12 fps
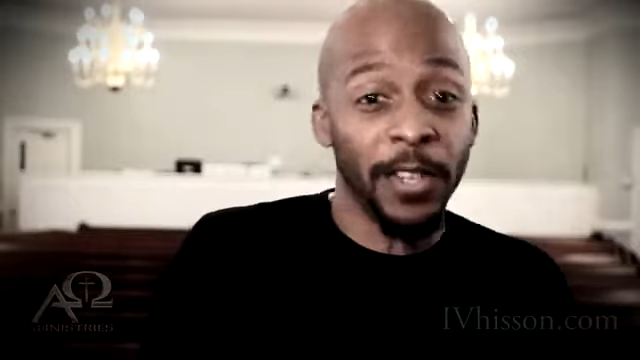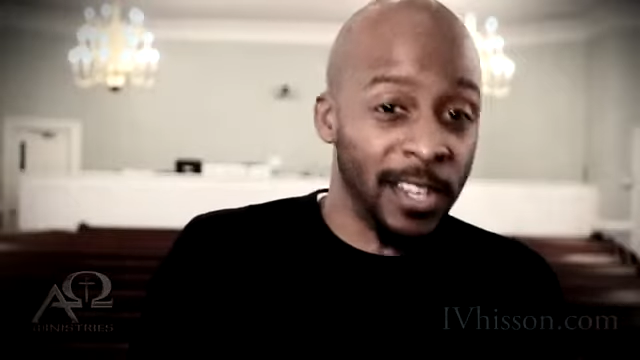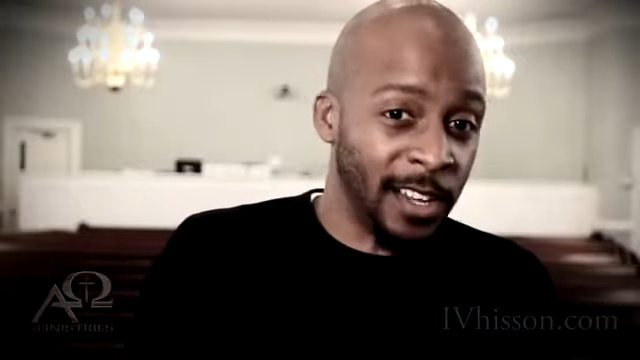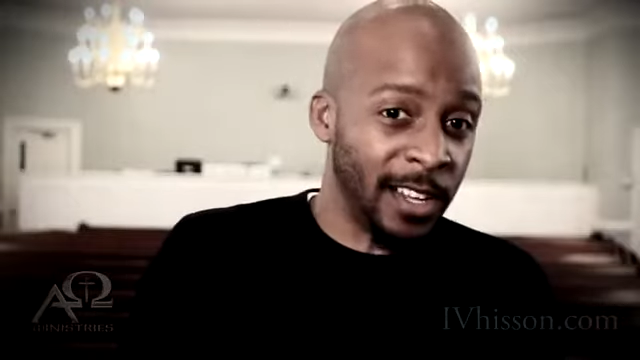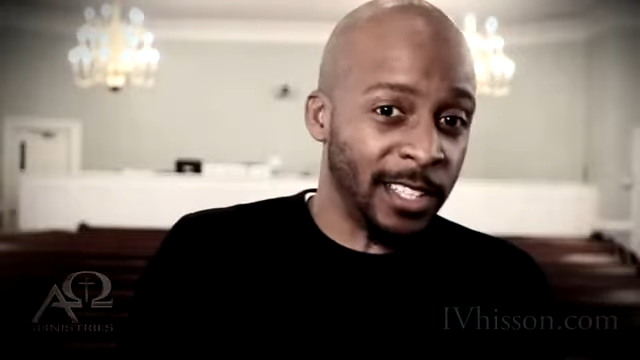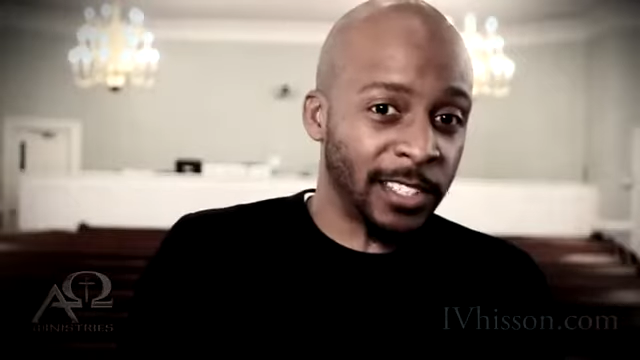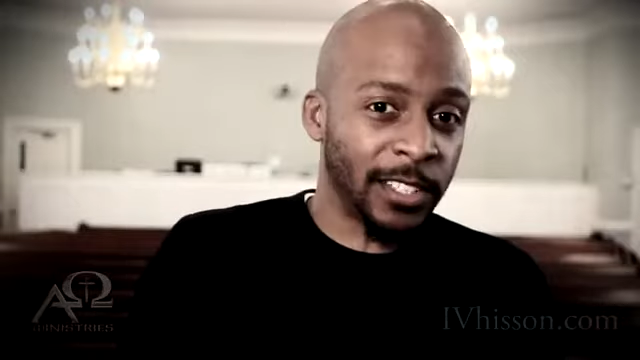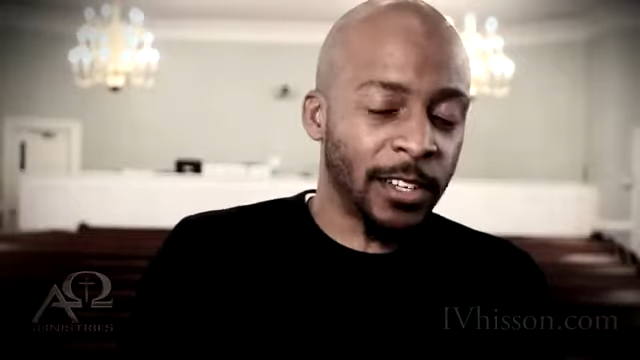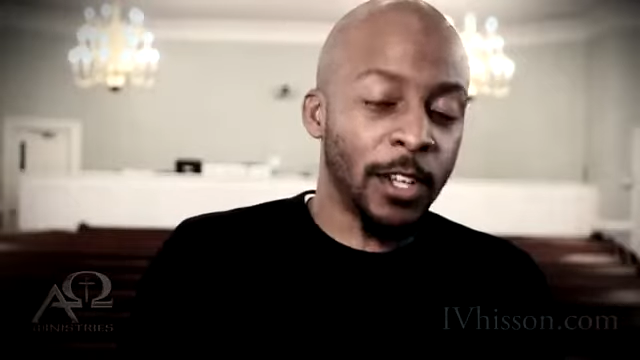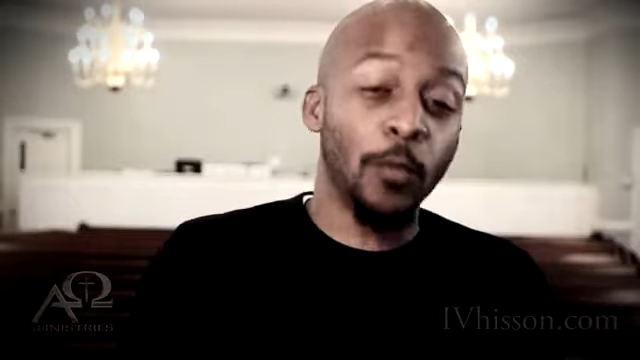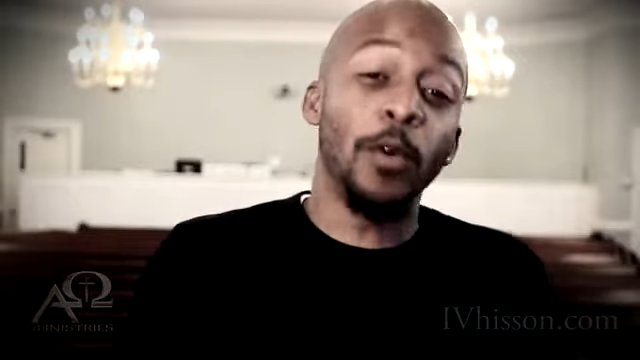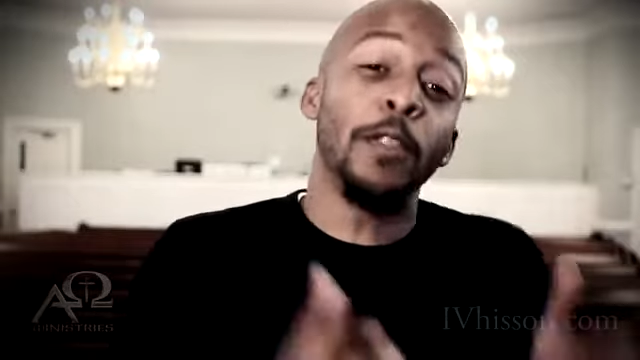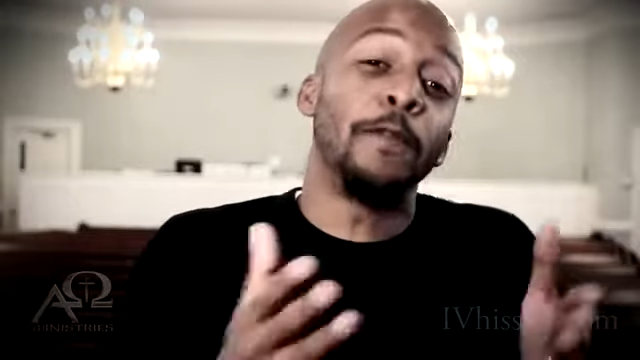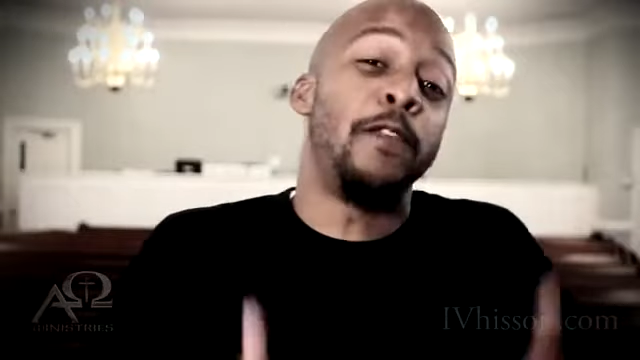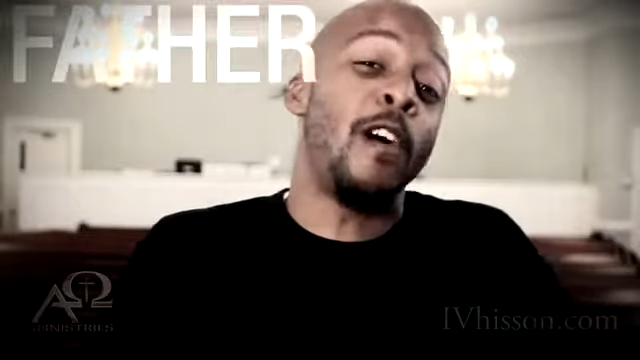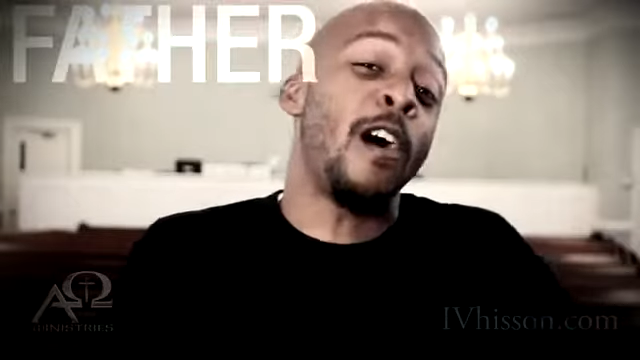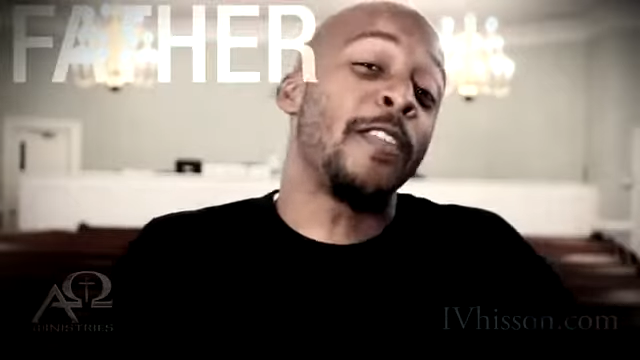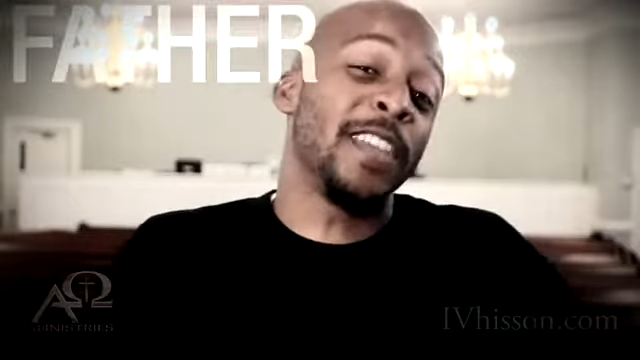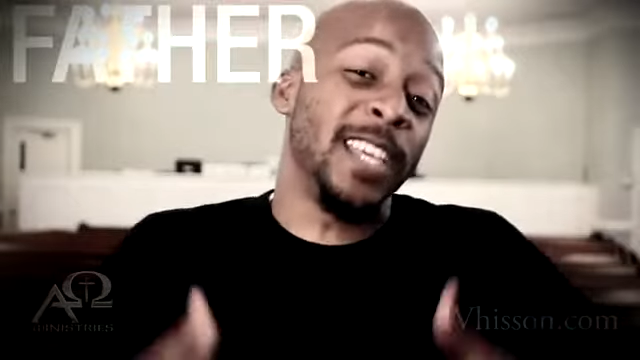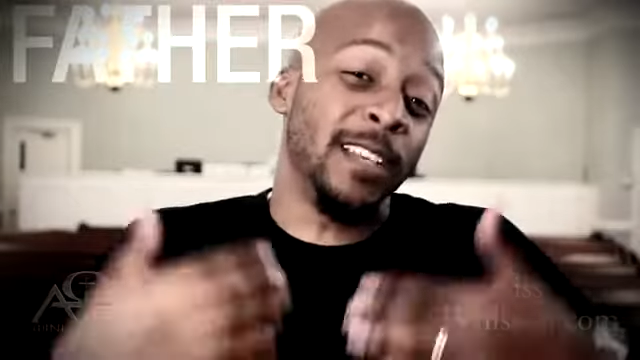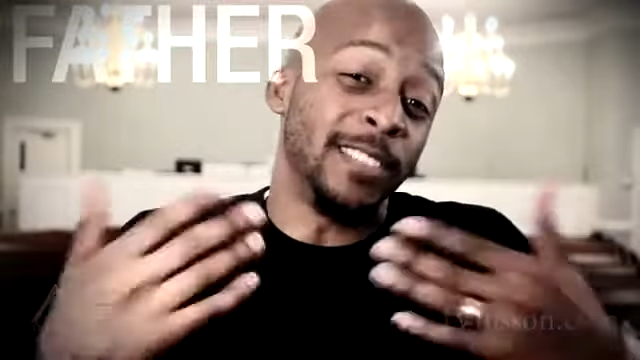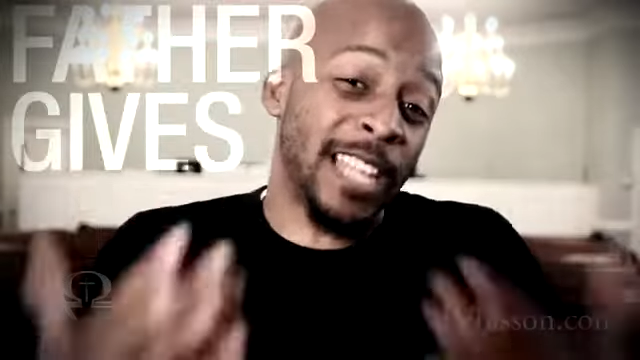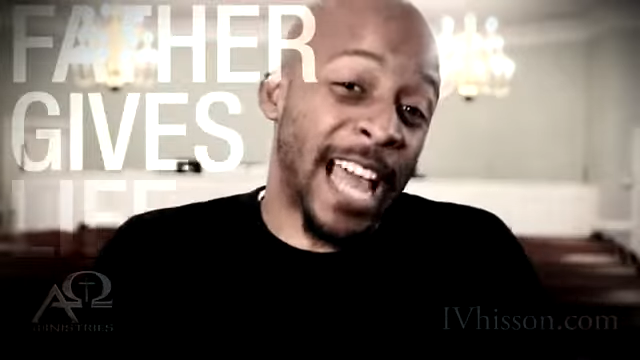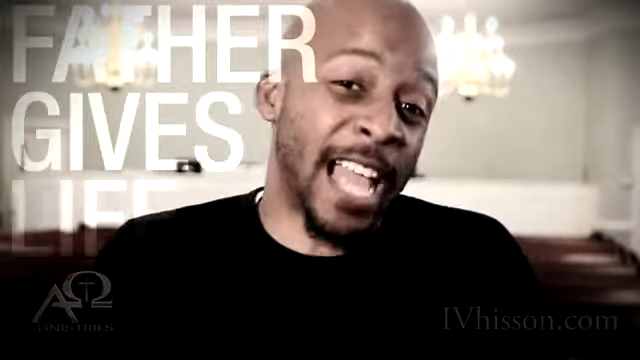does, but the Father
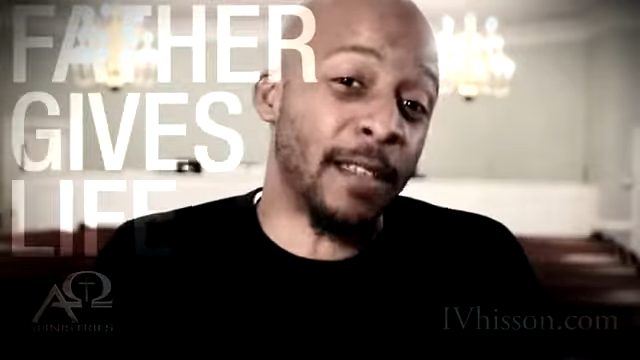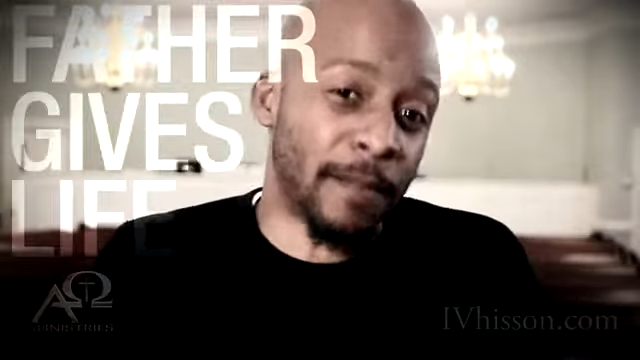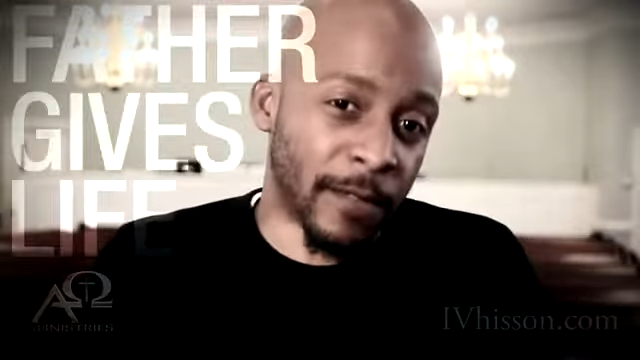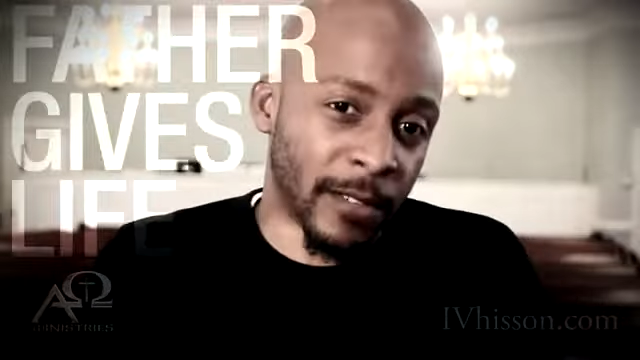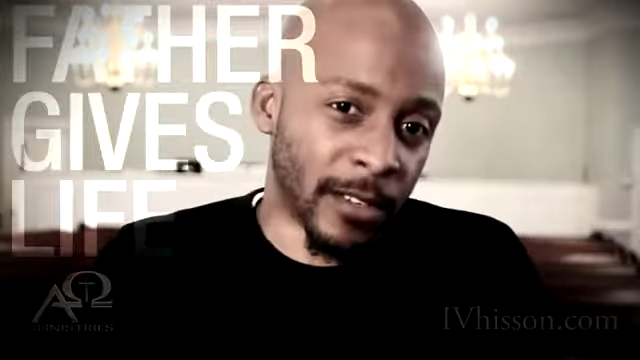gives life.